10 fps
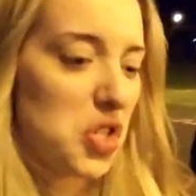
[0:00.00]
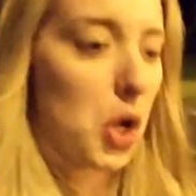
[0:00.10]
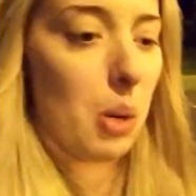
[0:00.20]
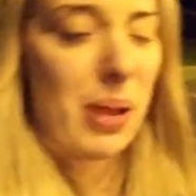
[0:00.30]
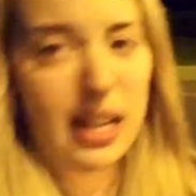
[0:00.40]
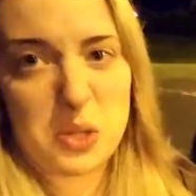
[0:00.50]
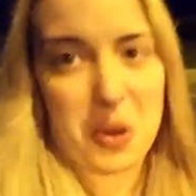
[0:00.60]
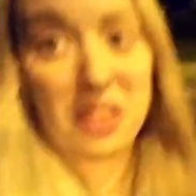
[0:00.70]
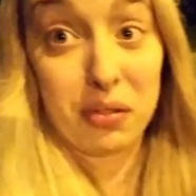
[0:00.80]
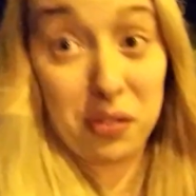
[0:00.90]
2
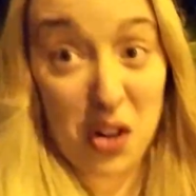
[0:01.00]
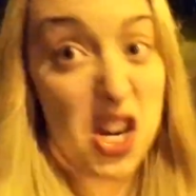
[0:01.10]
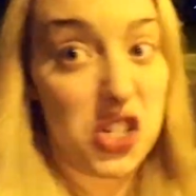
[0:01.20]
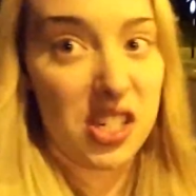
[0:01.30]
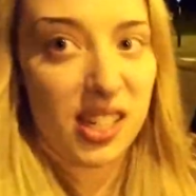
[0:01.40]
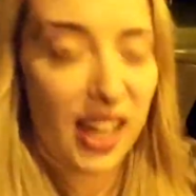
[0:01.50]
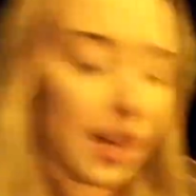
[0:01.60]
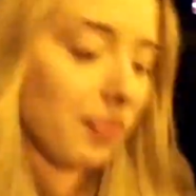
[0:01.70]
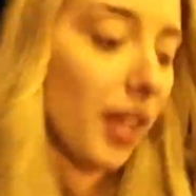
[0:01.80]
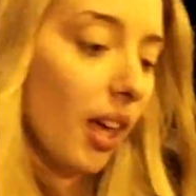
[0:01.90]
minutes worth of footage
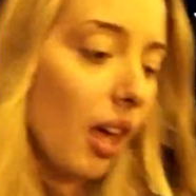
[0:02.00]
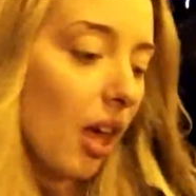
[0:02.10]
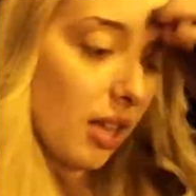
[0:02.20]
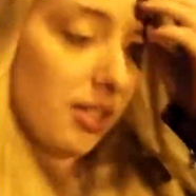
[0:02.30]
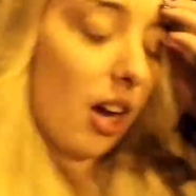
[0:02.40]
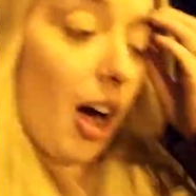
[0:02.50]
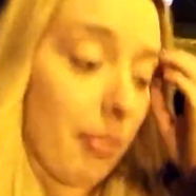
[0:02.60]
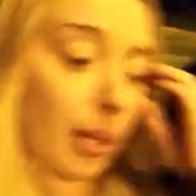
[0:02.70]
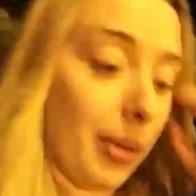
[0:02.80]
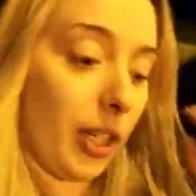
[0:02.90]
today. So
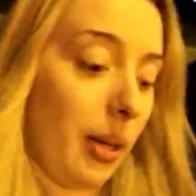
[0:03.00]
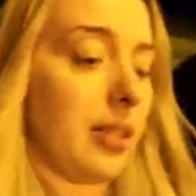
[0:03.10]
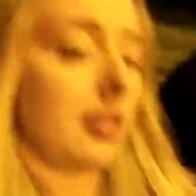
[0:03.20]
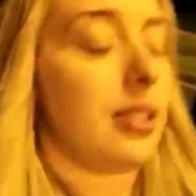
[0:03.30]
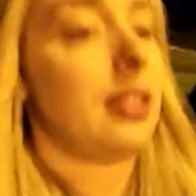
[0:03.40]
I'm probably going to